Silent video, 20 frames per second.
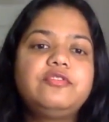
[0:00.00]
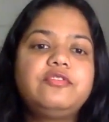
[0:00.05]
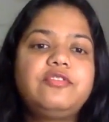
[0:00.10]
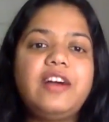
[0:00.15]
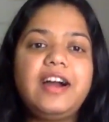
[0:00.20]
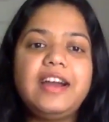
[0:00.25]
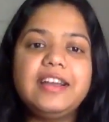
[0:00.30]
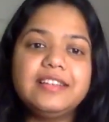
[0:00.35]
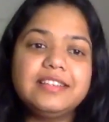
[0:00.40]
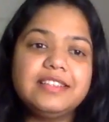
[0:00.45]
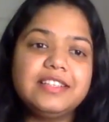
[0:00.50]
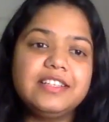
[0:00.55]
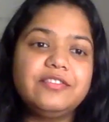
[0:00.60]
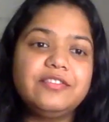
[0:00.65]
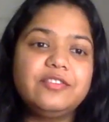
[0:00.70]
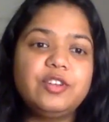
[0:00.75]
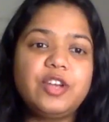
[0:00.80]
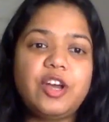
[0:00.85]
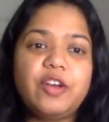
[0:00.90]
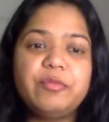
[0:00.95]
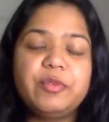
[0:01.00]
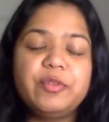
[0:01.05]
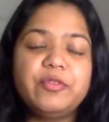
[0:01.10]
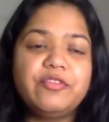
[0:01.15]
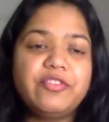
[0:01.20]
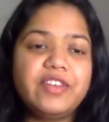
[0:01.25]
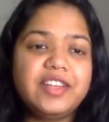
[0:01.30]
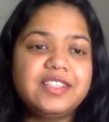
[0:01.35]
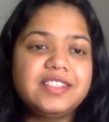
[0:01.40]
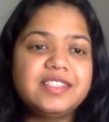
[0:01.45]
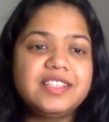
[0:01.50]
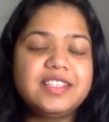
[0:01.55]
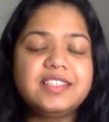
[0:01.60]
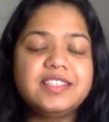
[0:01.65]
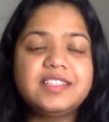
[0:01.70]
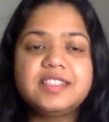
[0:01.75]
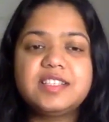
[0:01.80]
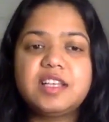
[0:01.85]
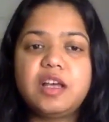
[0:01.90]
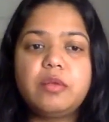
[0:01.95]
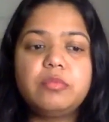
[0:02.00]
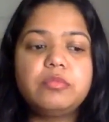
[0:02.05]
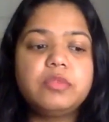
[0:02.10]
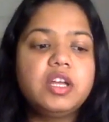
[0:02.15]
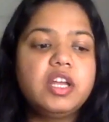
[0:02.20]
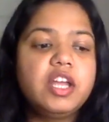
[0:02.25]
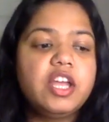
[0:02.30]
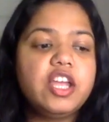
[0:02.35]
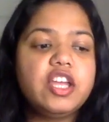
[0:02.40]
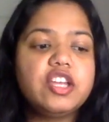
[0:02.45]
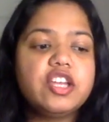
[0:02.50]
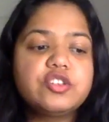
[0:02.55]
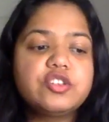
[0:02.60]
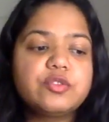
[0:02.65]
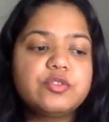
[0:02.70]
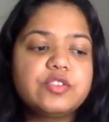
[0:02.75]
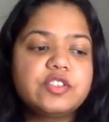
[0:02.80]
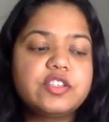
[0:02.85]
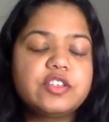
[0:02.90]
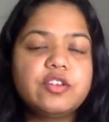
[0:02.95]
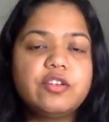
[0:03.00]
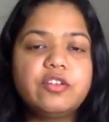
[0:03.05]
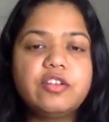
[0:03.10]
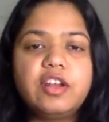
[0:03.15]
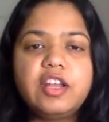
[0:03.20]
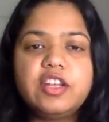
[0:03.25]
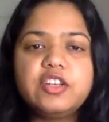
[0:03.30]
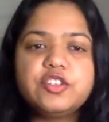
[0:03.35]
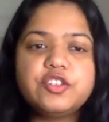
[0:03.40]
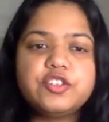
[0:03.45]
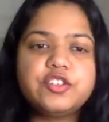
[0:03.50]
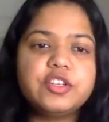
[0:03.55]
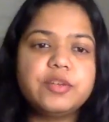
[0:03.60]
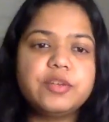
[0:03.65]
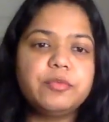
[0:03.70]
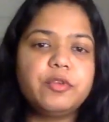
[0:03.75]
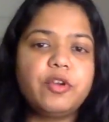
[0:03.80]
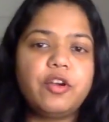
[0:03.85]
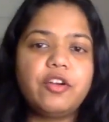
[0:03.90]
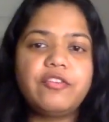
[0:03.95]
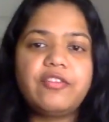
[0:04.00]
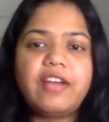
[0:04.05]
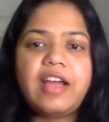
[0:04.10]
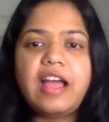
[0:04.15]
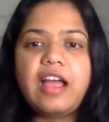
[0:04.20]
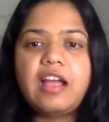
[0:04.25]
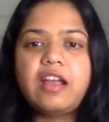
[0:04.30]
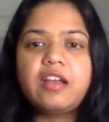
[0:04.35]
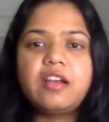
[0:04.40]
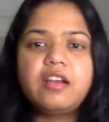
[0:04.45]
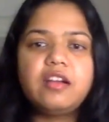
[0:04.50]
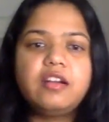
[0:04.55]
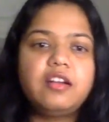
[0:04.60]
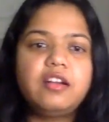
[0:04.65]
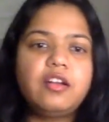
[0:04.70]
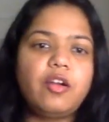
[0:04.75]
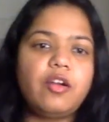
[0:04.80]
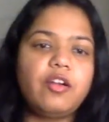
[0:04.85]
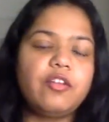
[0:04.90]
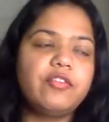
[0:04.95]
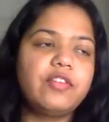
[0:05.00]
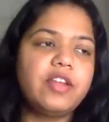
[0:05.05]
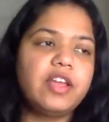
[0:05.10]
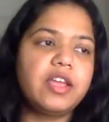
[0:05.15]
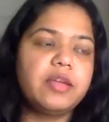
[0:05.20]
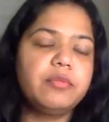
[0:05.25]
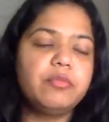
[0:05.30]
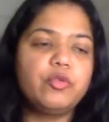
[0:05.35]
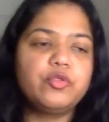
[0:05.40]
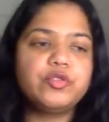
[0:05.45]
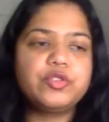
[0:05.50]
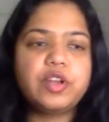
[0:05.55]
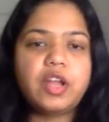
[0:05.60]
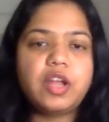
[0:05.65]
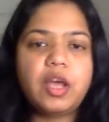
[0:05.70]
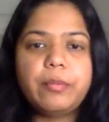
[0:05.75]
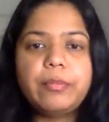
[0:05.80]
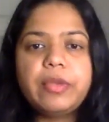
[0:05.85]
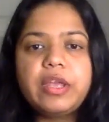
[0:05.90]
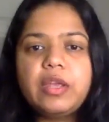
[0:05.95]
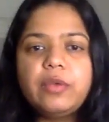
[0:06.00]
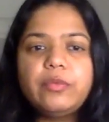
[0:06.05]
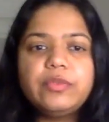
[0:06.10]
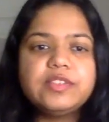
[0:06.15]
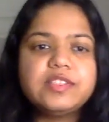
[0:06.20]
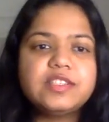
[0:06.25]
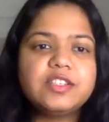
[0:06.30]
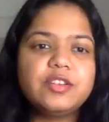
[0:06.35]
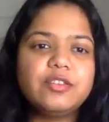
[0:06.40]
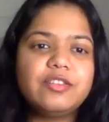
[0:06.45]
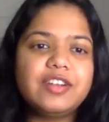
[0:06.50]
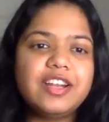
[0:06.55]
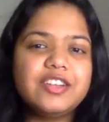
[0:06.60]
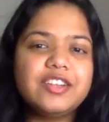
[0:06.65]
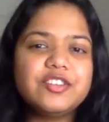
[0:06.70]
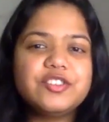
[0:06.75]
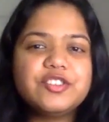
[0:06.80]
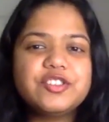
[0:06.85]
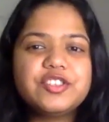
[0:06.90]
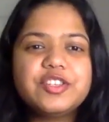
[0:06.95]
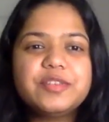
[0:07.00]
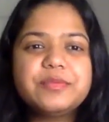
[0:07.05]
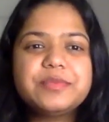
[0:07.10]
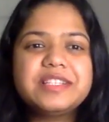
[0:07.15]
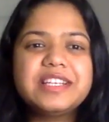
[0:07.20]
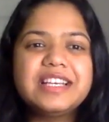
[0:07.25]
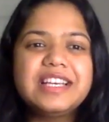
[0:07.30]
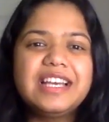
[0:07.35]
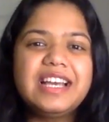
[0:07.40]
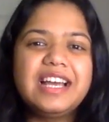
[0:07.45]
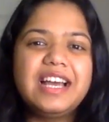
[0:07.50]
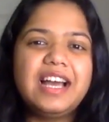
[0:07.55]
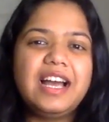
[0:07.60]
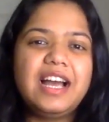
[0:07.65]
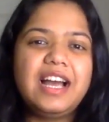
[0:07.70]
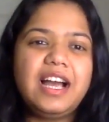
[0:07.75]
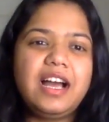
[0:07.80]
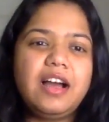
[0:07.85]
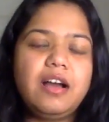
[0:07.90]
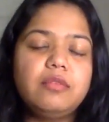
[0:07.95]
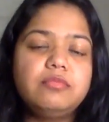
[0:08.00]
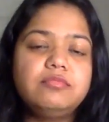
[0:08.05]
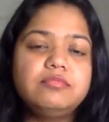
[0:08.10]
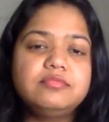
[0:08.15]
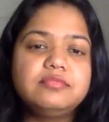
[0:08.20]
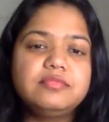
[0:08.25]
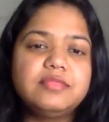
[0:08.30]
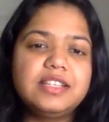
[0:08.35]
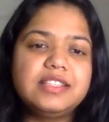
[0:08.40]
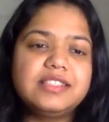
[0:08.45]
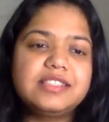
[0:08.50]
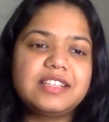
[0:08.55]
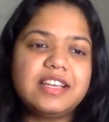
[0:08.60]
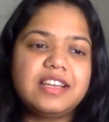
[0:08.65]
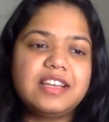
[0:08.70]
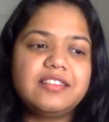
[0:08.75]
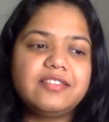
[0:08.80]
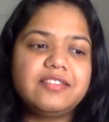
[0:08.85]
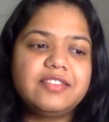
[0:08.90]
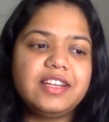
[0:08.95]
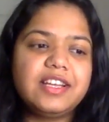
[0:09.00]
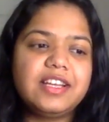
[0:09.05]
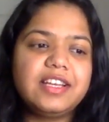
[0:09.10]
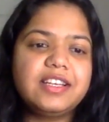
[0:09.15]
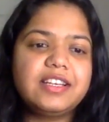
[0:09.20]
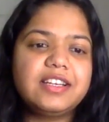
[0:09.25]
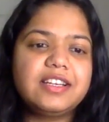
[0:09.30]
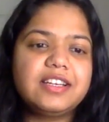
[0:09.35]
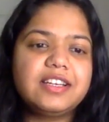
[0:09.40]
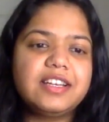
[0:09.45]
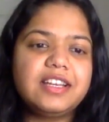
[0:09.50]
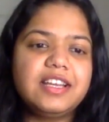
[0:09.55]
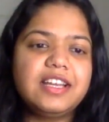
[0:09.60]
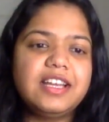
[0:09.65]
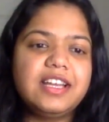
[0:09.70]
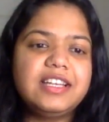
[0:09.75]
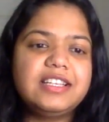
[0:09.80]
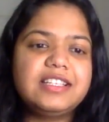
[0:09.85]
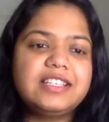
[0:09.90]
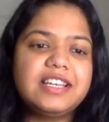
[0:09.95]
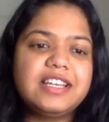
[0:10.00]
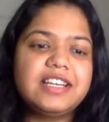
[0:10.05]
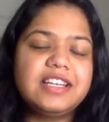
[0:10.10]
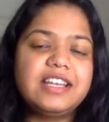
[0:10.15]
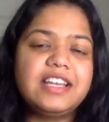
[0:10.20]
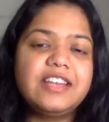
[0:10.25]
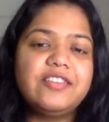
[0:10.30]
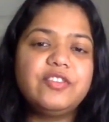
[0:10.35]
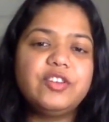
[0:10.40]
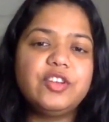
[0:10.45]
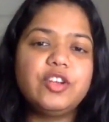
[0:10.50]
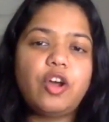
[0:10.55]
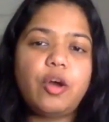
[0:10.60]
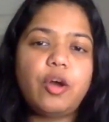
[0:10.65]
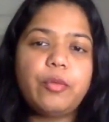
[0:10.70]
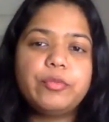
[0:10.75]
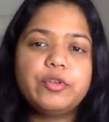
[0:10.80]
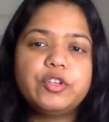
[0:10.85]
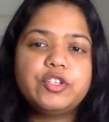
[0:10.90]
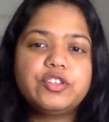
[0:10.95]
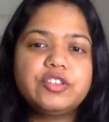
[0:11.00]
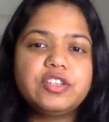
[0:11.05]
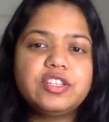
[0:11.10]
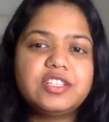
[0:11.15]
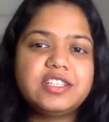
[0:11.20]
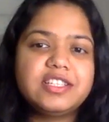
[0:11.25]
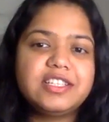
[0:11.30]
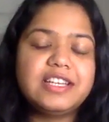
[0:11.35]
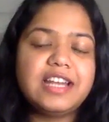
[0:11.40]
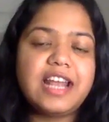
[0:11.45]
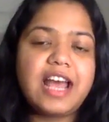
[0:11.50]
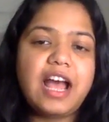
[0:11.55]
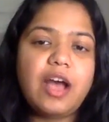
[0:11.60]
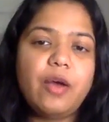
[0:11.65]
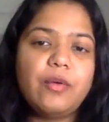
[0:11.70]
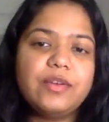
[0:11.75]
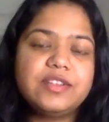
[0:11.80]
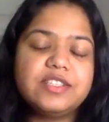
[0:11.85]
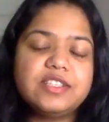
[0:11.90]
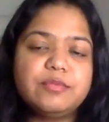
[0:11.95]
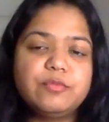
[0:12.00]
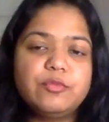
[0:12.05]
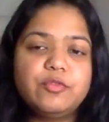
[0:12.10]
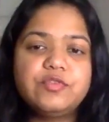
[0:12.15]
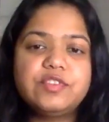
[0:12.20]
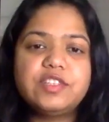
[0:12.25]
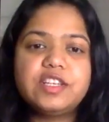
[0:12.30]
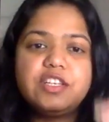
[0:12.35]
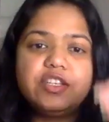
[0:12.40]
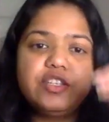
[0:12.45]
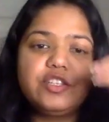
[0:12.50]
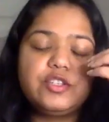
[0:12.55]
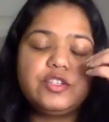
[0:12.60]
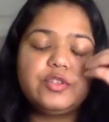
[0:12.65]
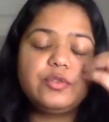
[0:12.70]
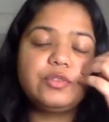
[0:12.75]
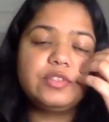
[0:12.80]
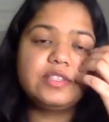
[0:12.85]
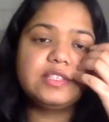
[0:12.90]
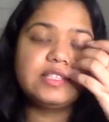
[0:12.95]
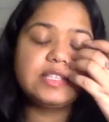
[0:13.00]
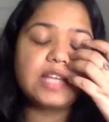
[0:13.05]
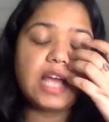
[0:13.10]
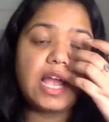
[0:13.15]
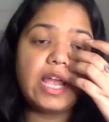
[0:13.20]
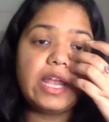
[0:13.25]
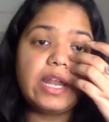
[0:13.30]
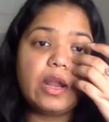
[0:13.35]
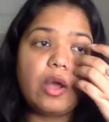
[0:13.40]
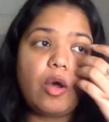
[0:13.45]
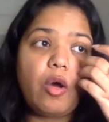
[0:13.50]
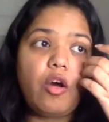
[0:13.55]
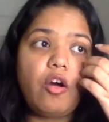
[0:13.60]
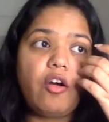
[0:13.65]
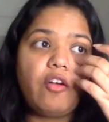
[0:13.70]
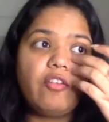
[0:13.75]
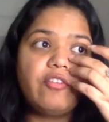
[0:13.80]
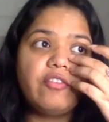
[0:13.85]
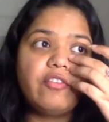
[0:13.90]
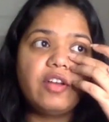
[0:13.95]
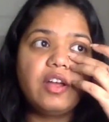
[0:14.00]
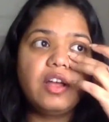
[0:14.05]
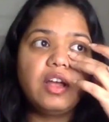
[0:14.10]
finally, if you have been facing some issues in your relationship, a lot of anger, a lot of like emotional upheavals in your relationships, it's kind of like it can give you an opportunity now as it moves into the sign of